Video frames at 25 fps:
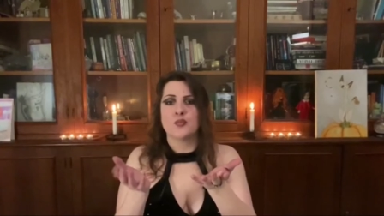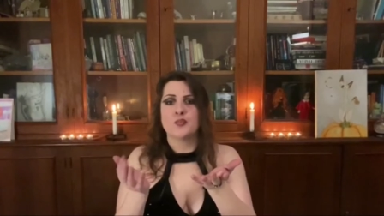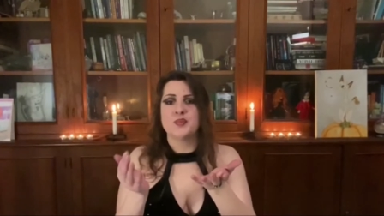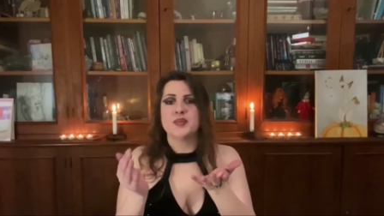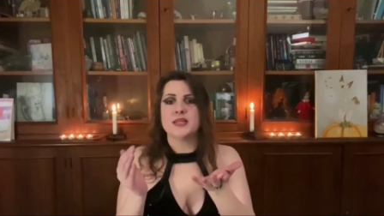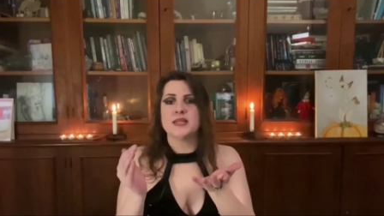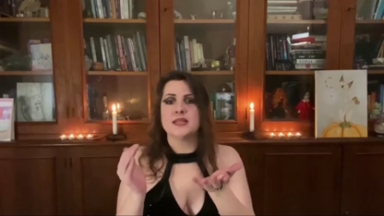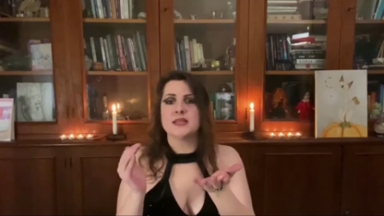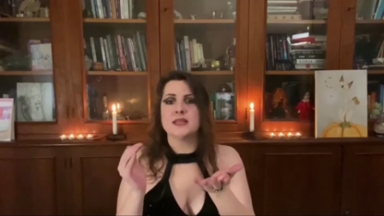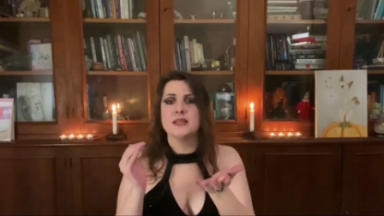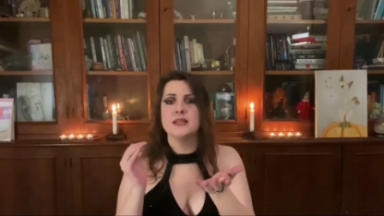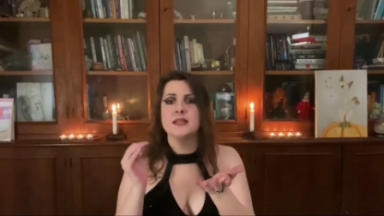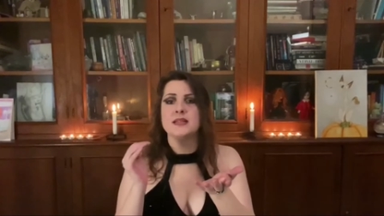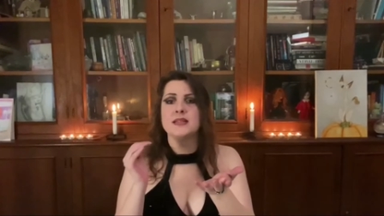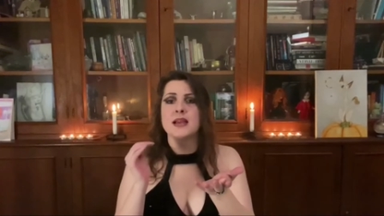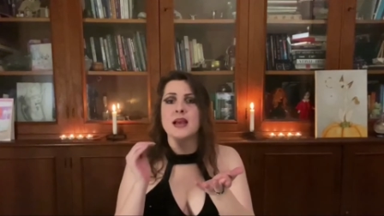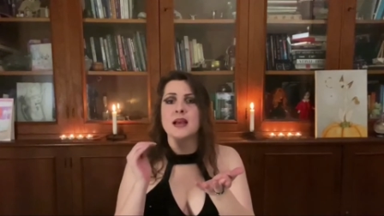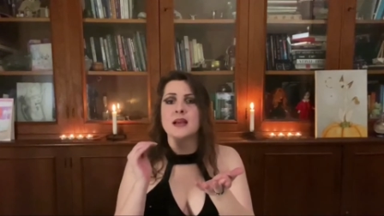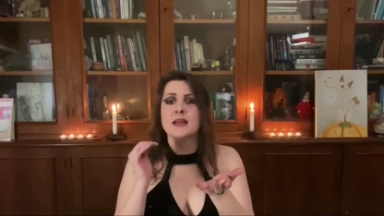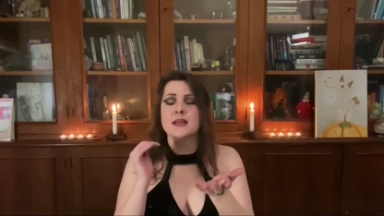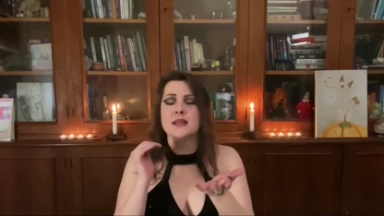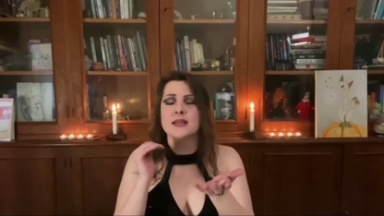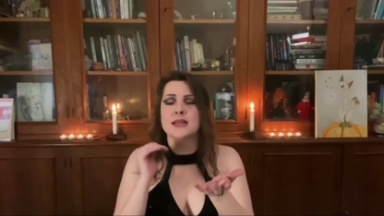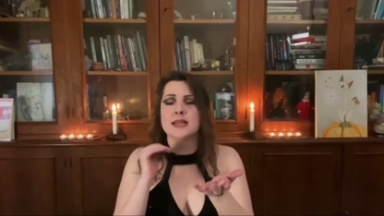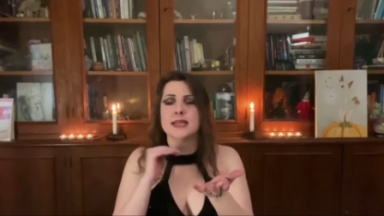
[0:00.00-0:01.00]

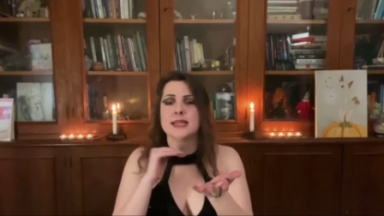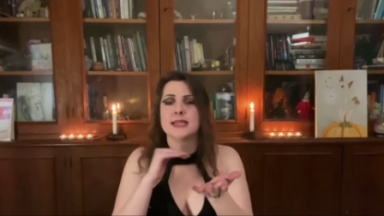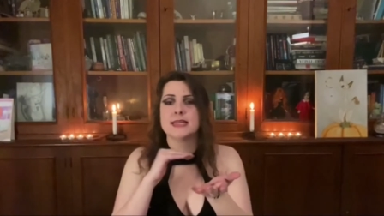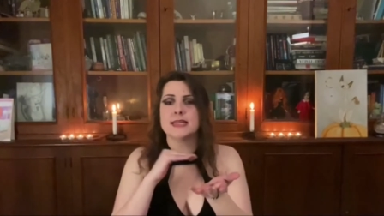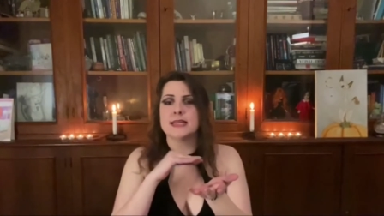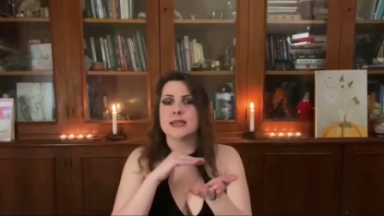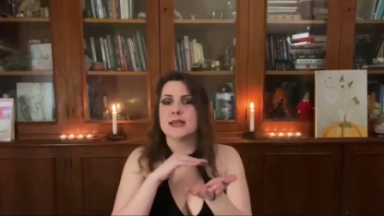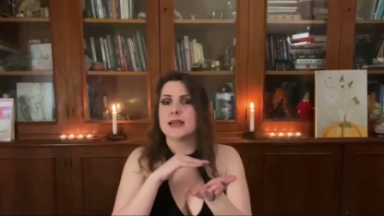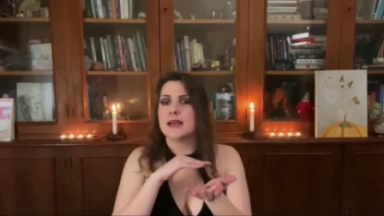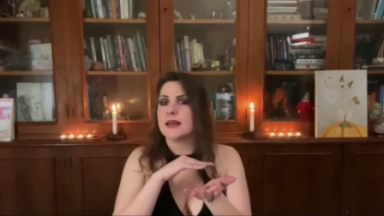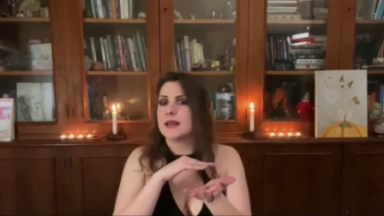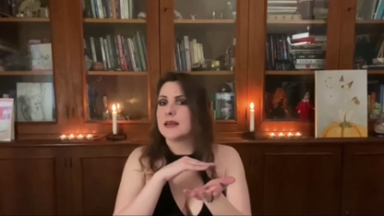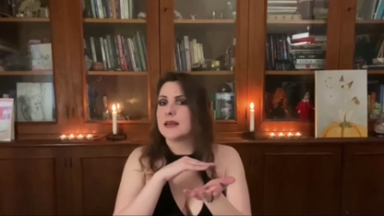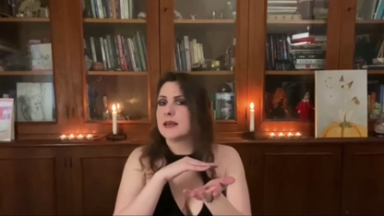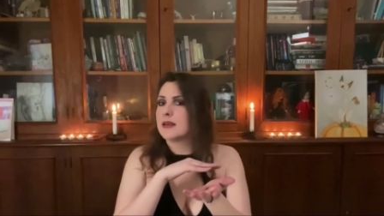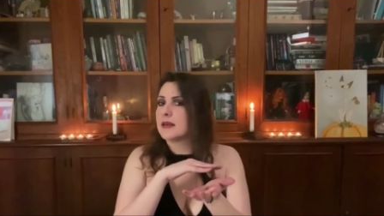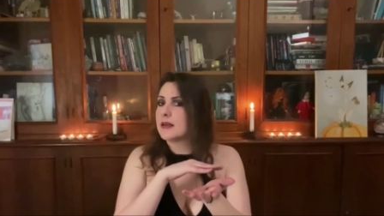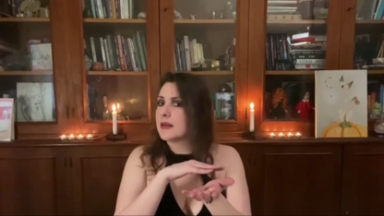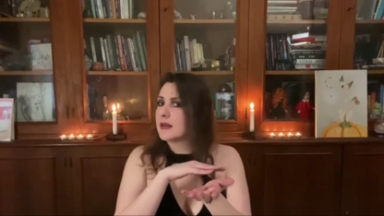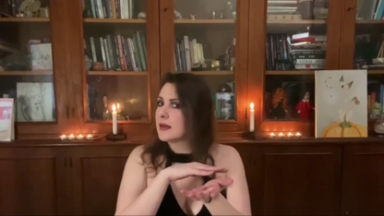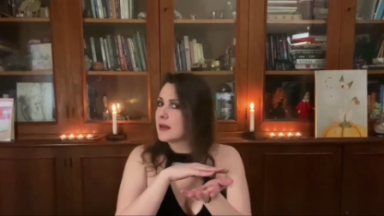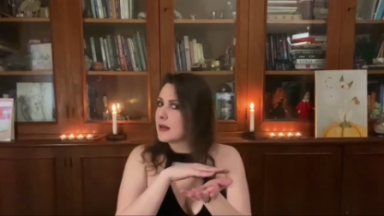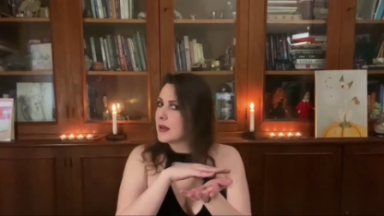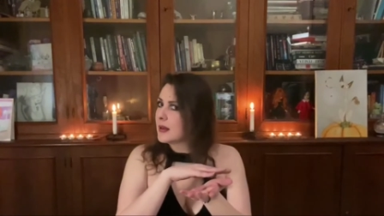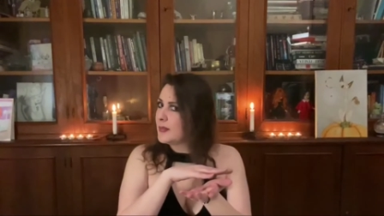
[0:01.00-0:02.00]
Obsidian is a
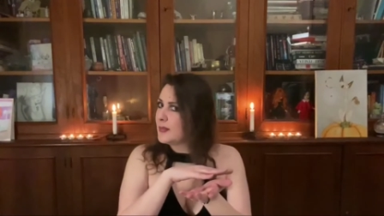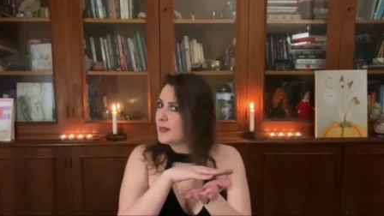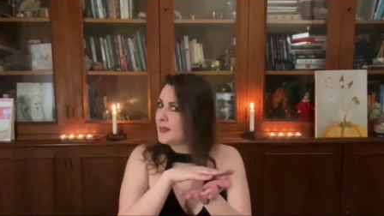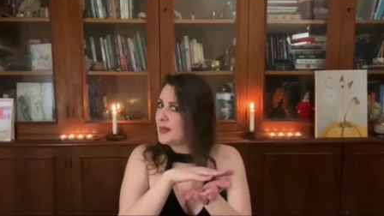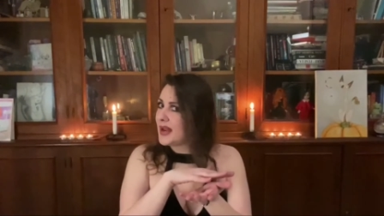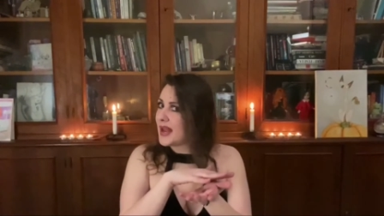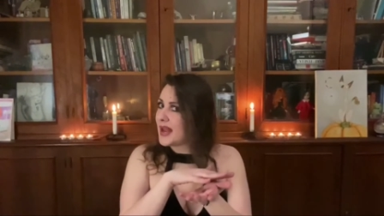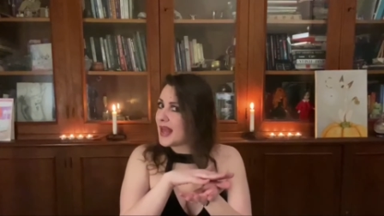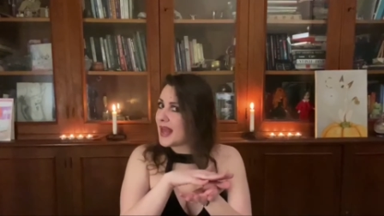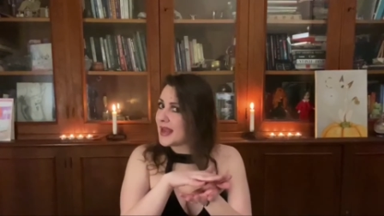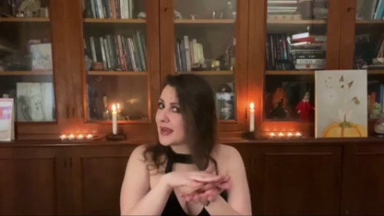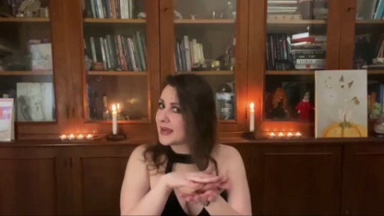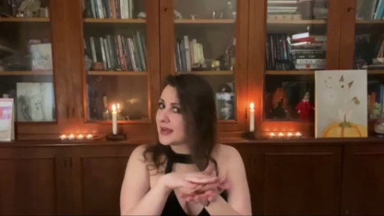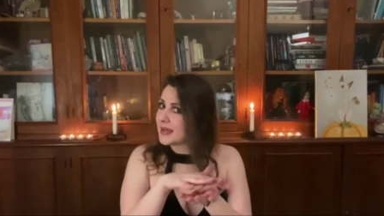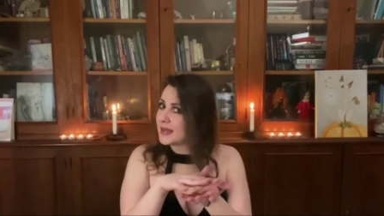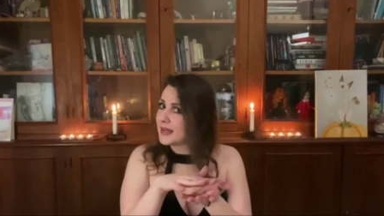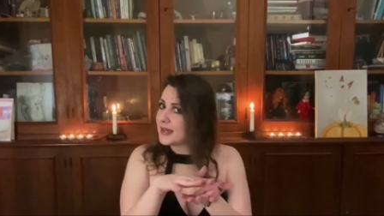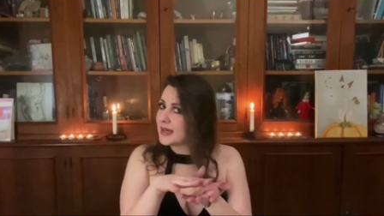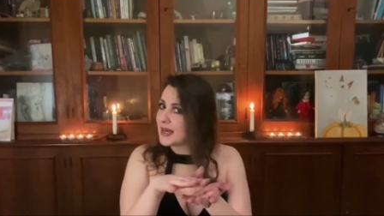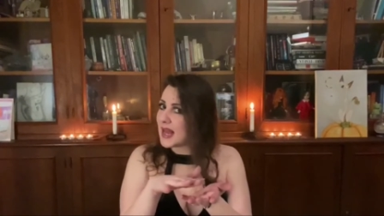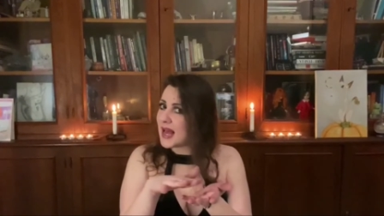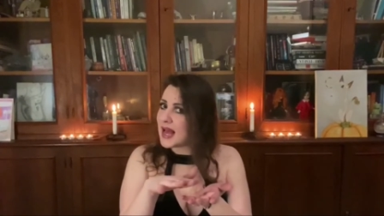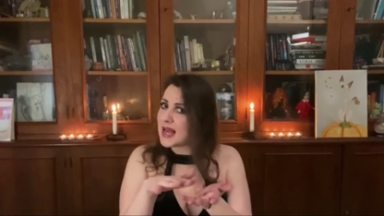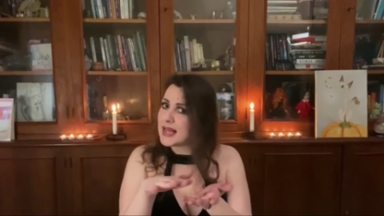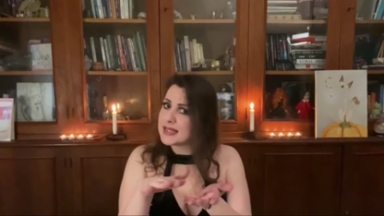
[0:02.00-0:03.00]
black
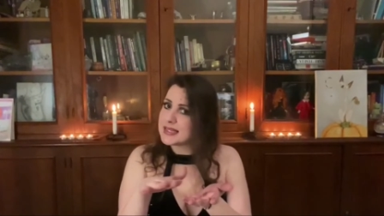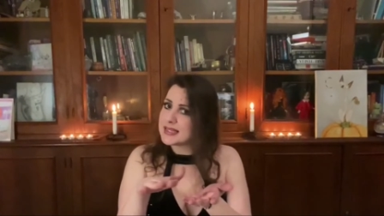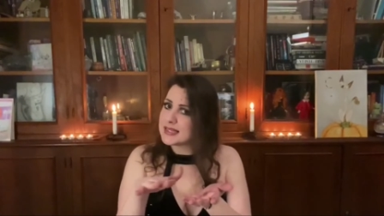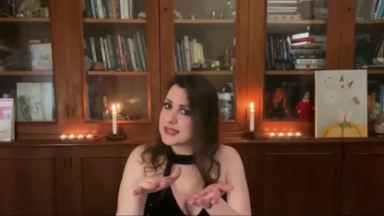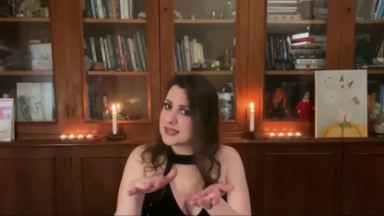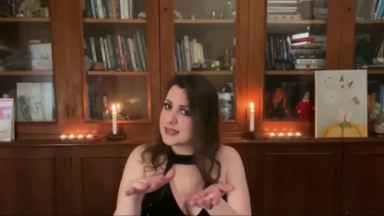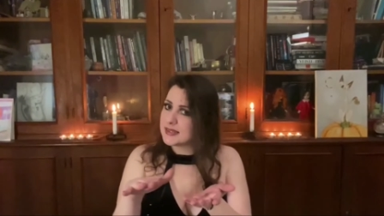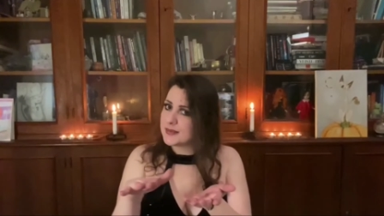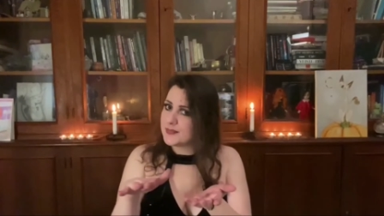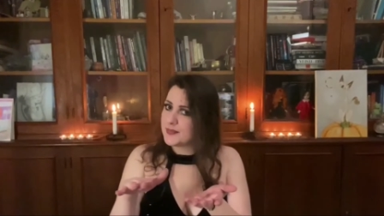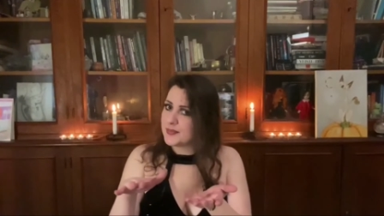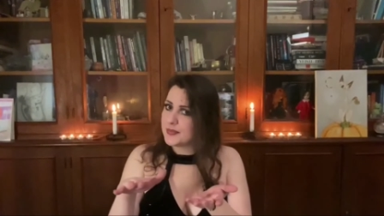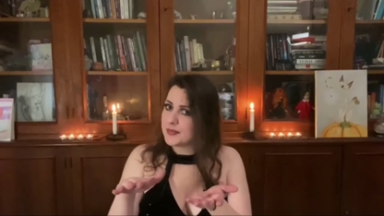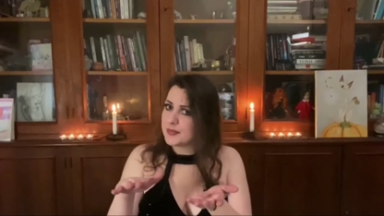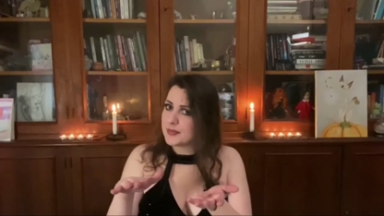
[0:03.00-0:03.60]
glass